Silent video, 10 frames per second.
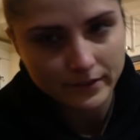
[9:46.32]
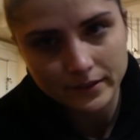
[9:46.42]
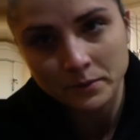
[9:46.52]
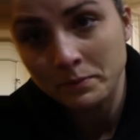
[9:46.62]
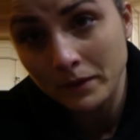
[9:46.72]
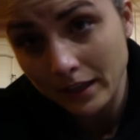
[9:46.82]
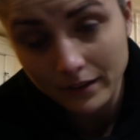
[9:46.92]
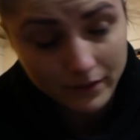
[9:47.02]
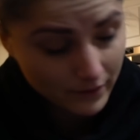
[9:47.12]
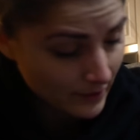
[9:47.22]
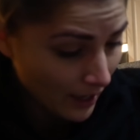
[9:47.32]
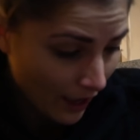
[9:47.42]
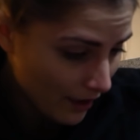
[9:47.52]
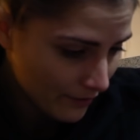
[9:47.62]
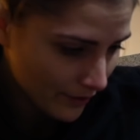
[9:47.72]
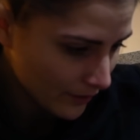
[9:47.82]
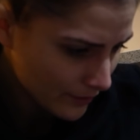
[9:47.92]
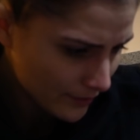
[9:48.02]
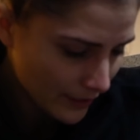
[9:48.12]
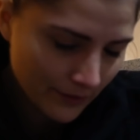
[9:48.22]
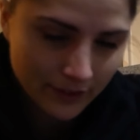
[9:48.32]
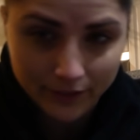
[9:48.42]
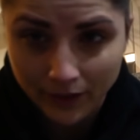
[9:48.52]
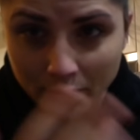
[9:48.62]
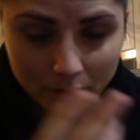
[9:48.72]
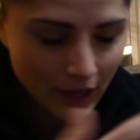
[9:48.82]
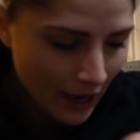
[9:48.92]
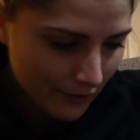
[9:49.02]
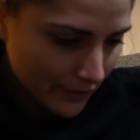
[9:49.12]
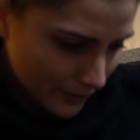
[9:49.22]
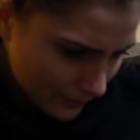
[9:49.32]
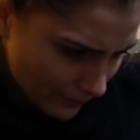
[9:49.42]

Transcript: to be to have her, even if I don't have her.